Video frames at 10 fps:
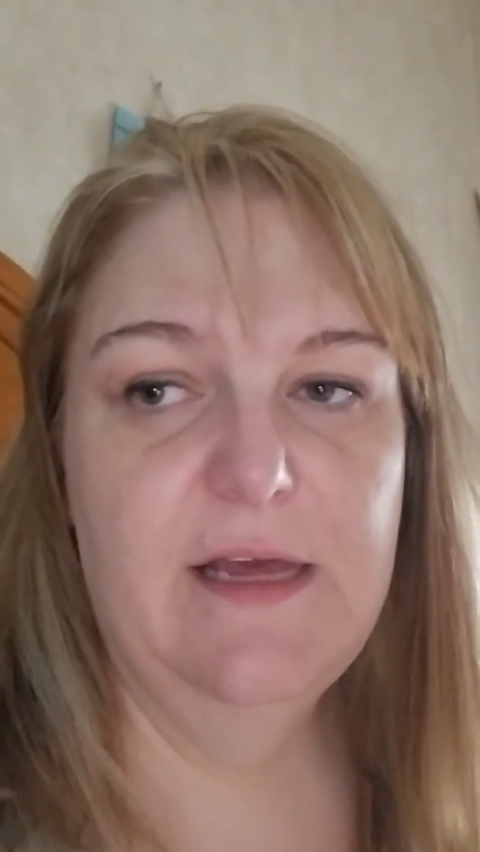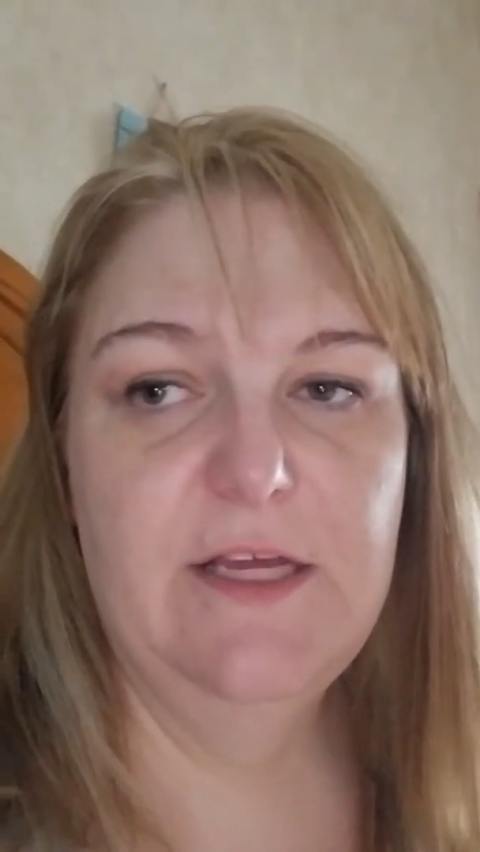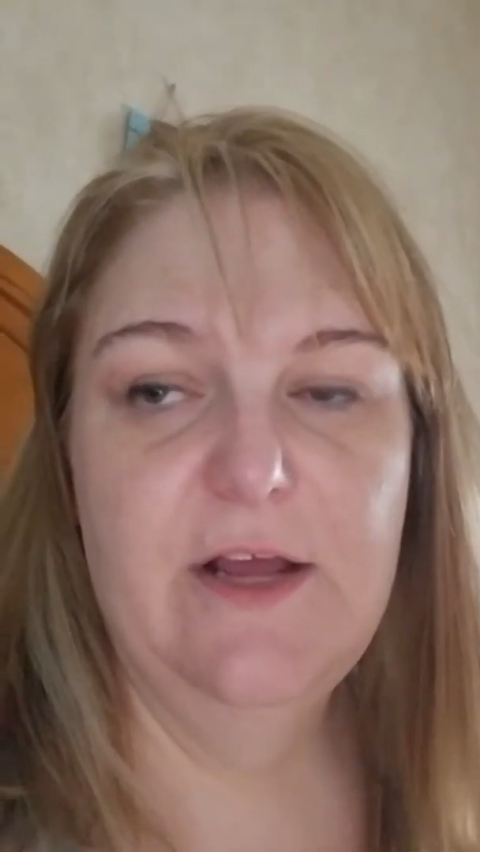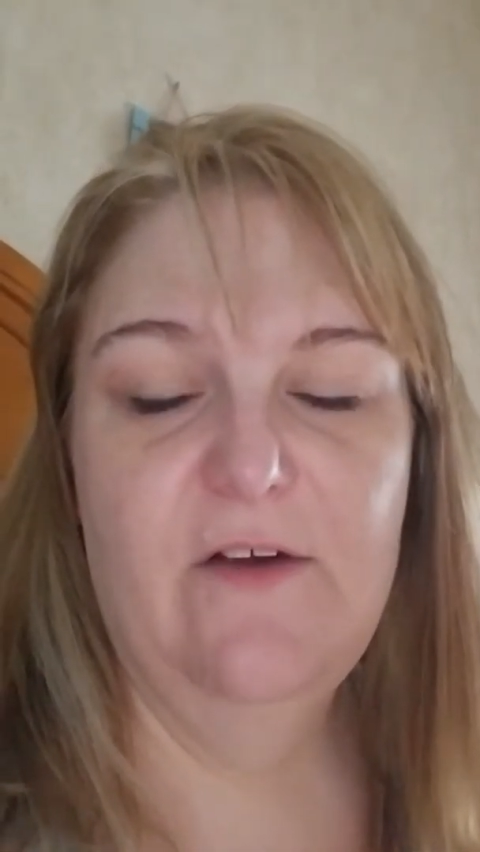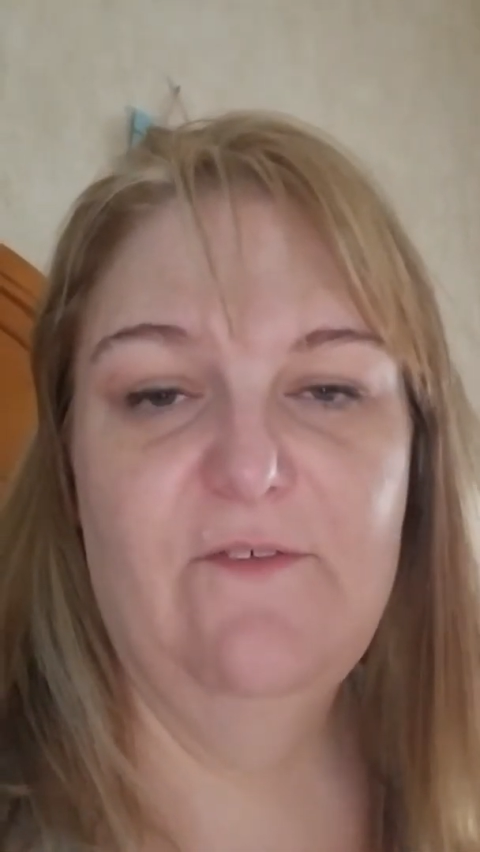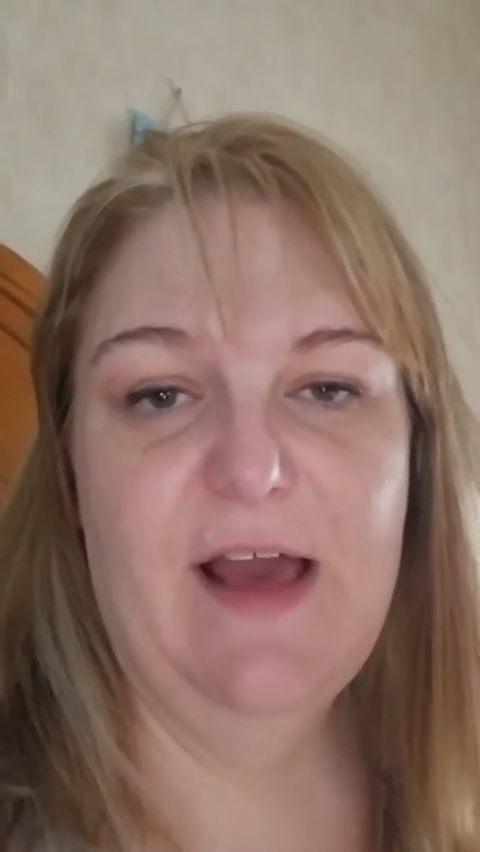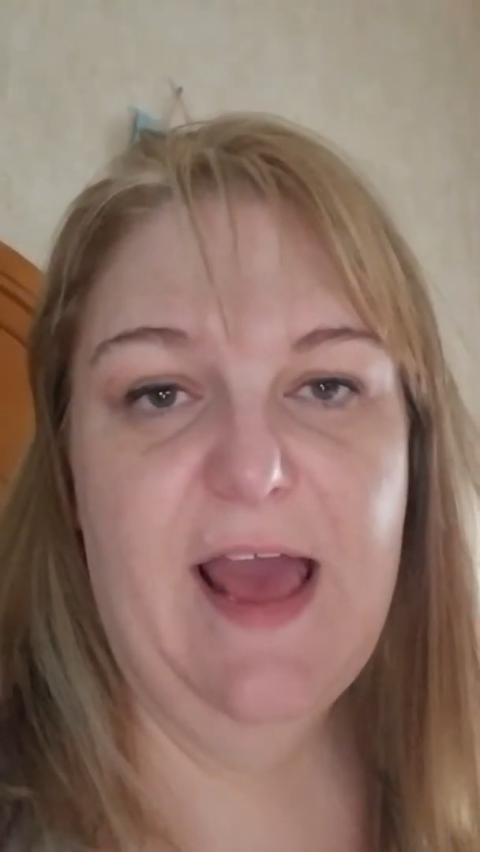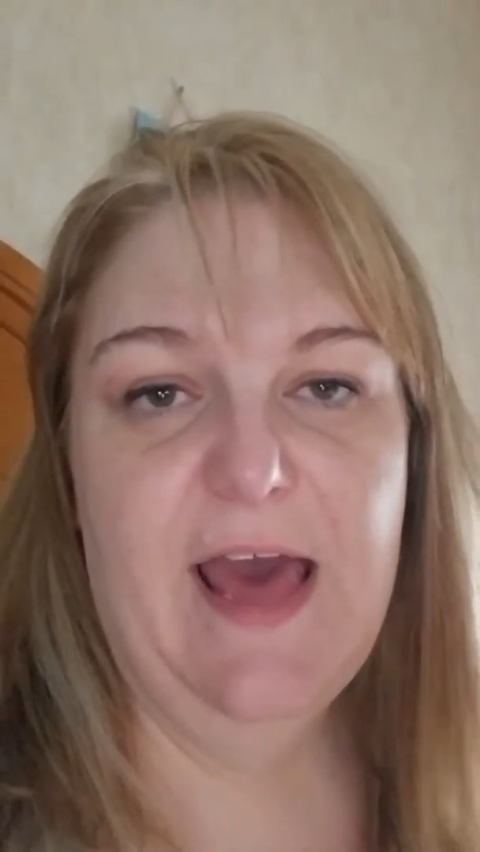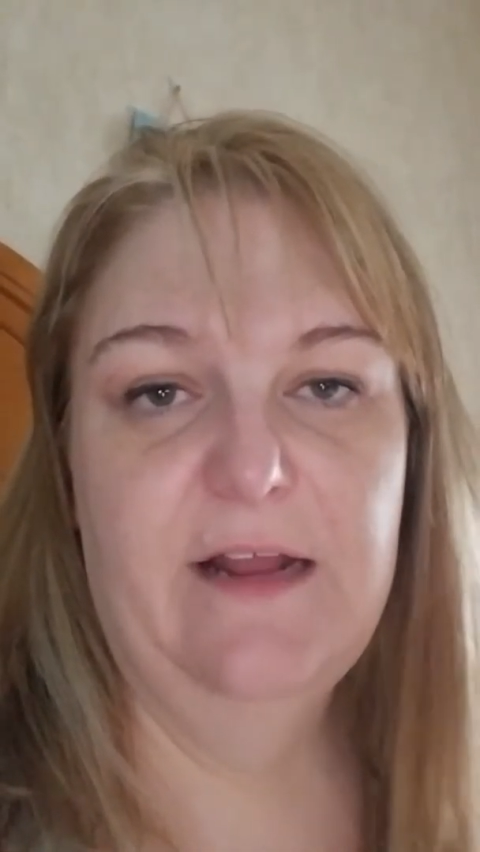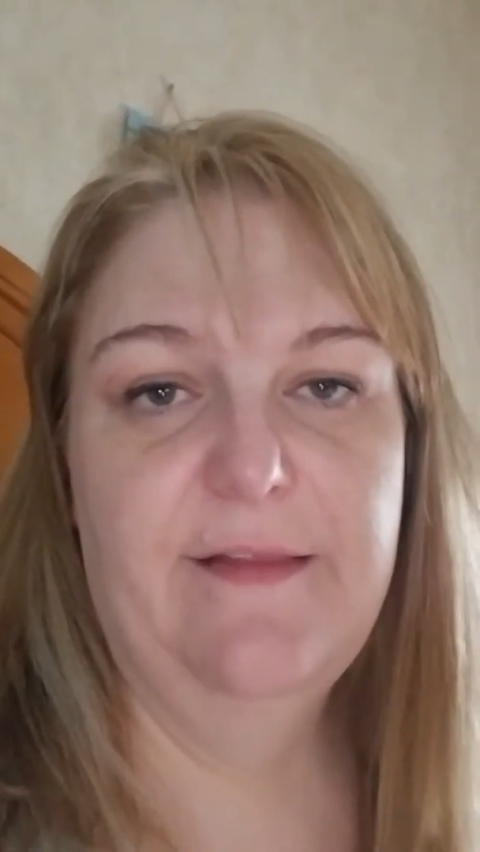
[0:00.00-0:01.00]
you know, if I
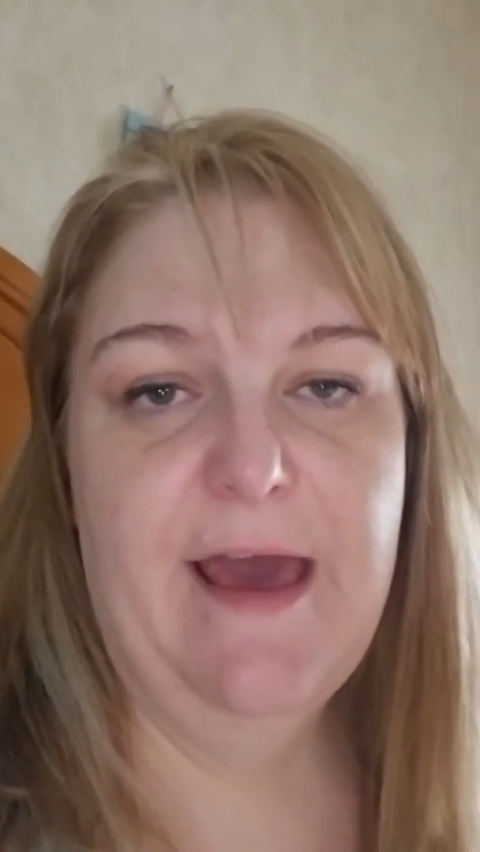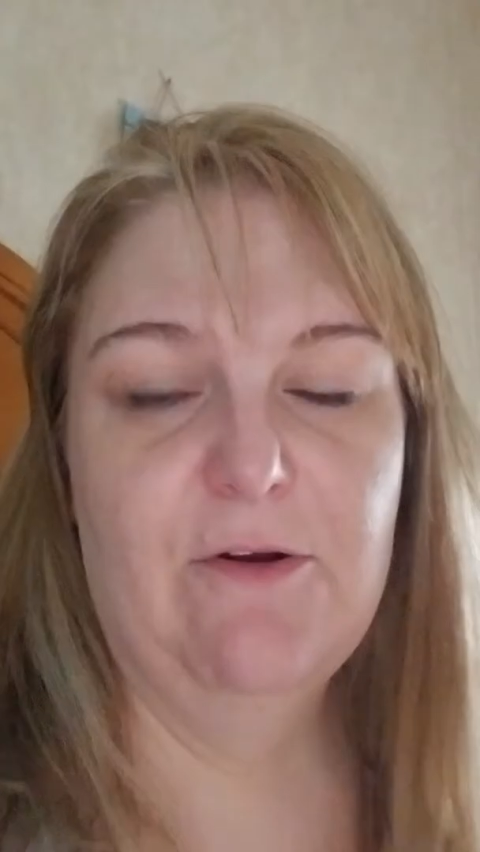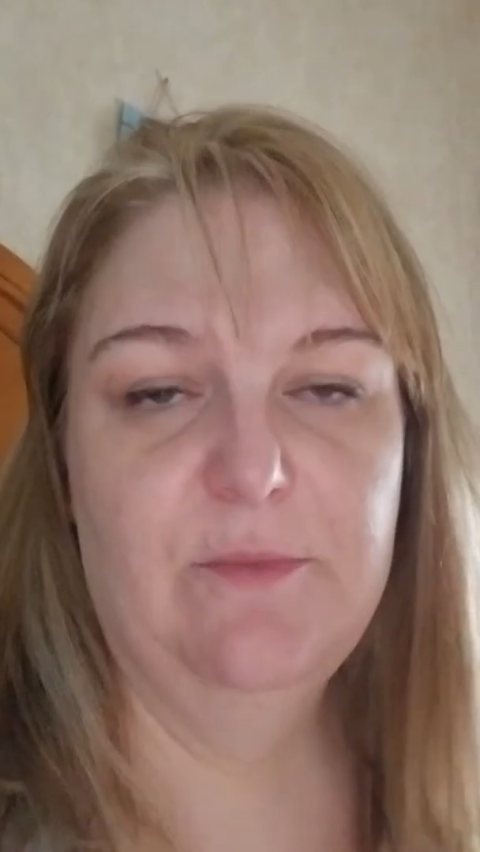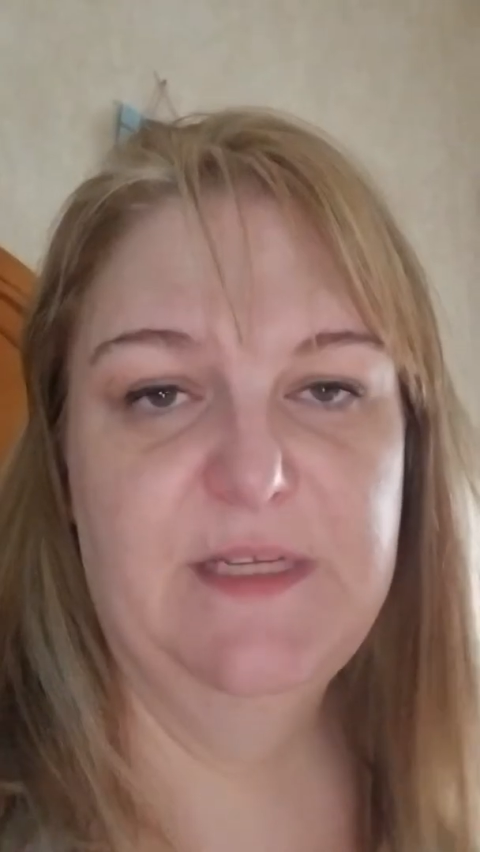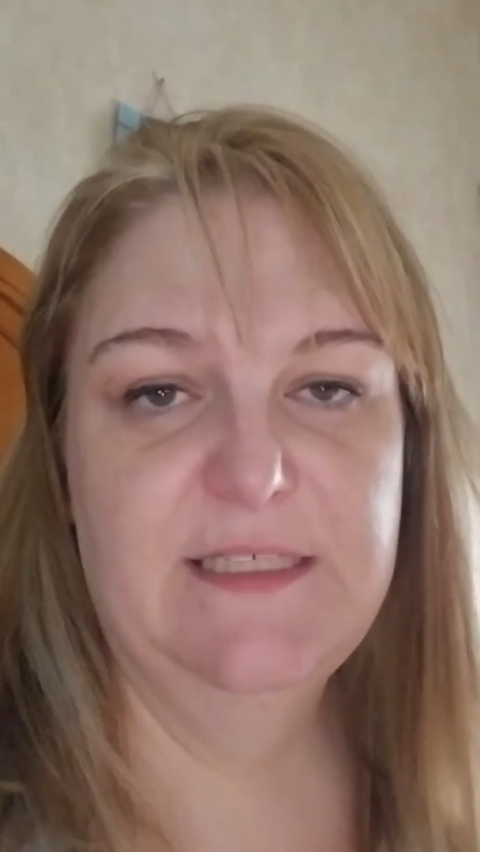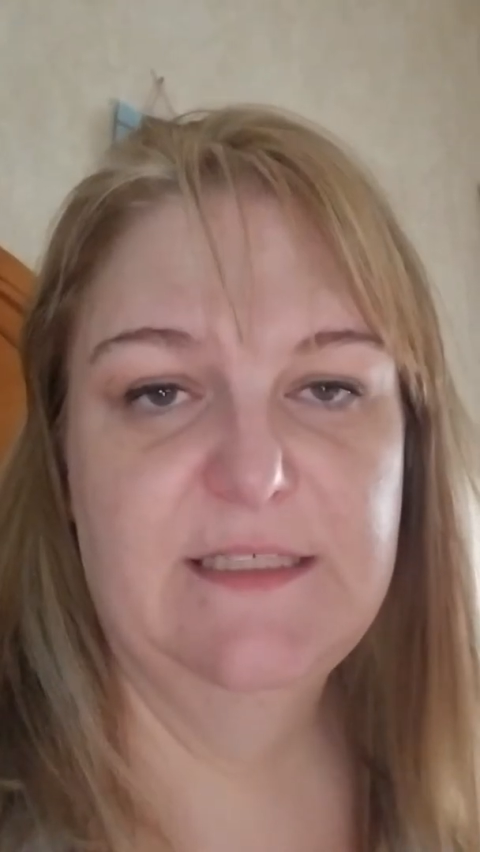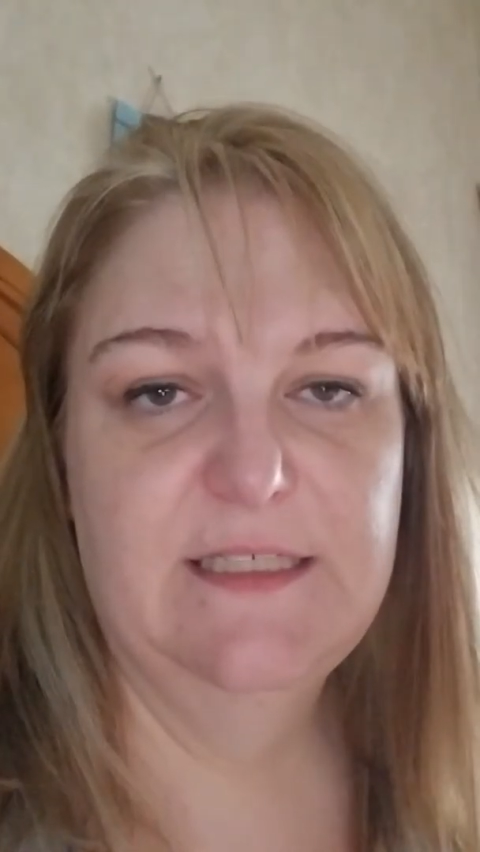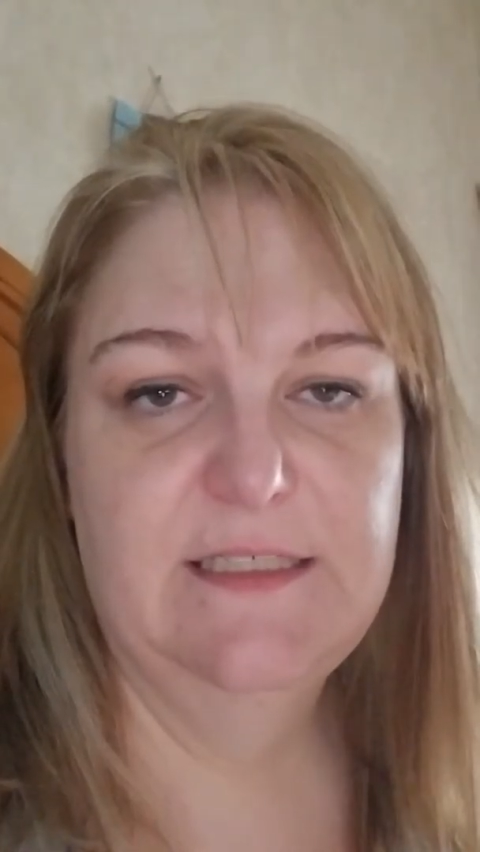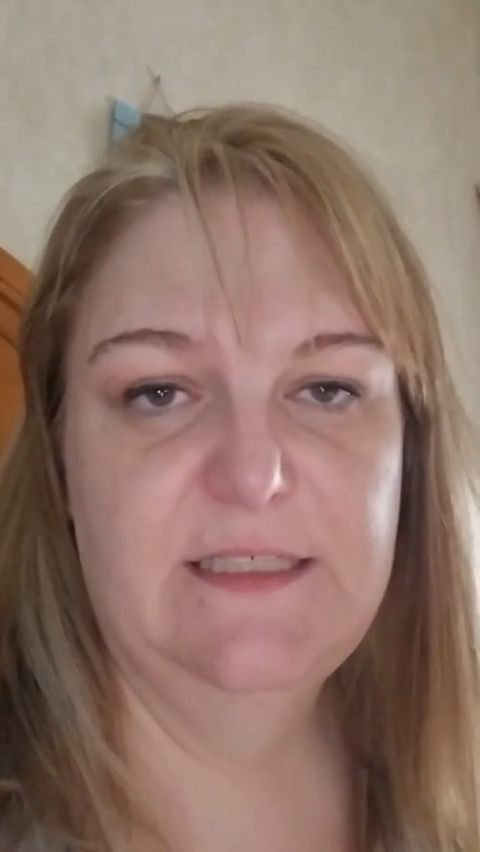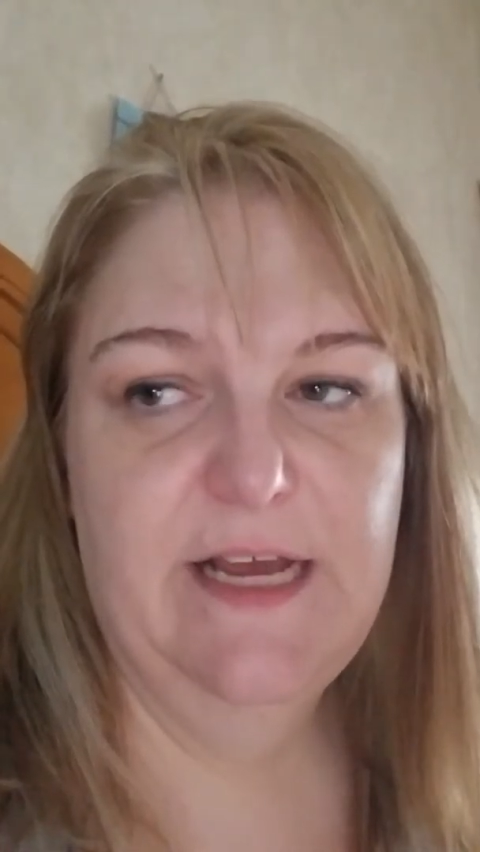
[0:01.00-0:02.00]
had a lateral
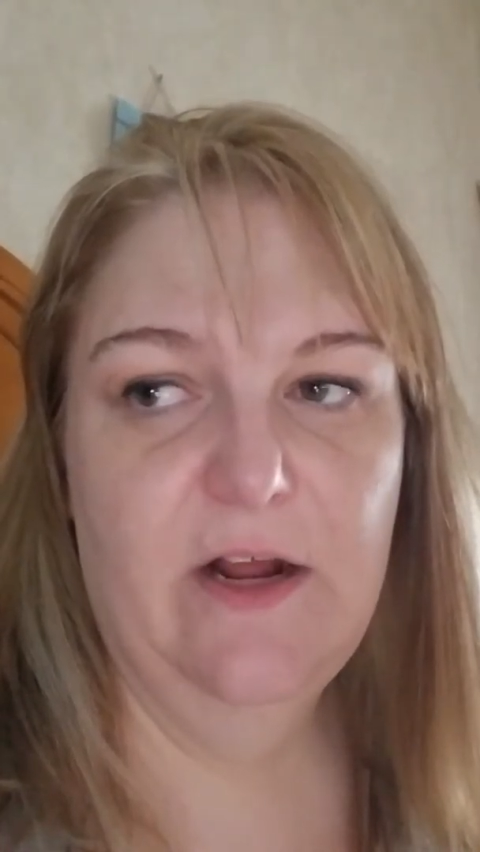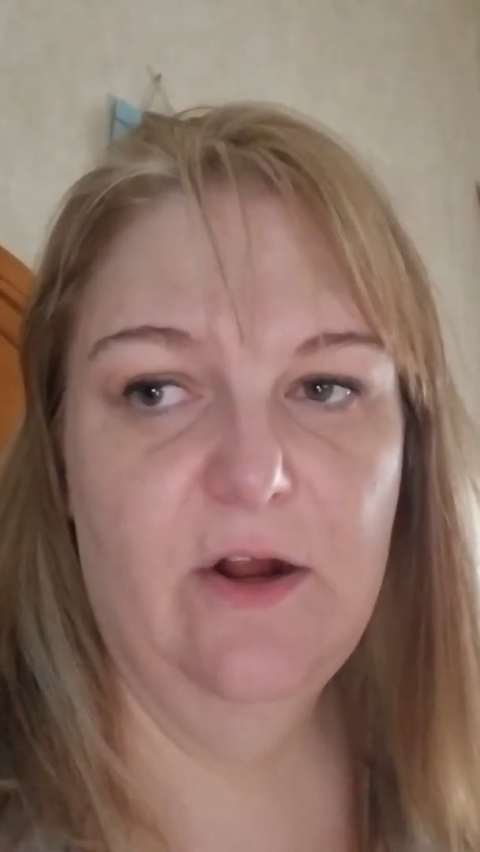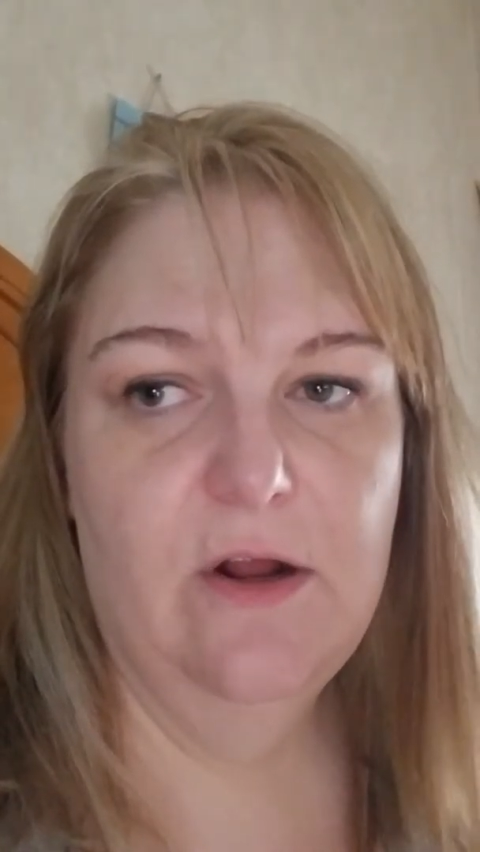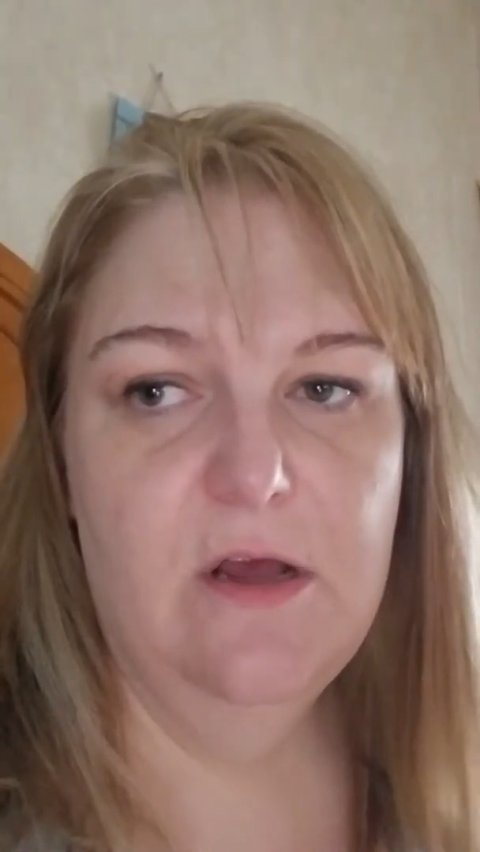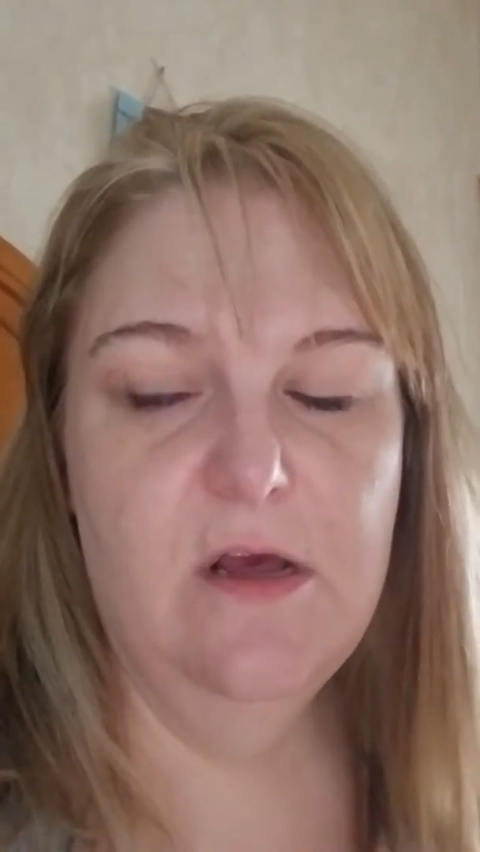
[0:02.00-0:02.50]
meniscus tear,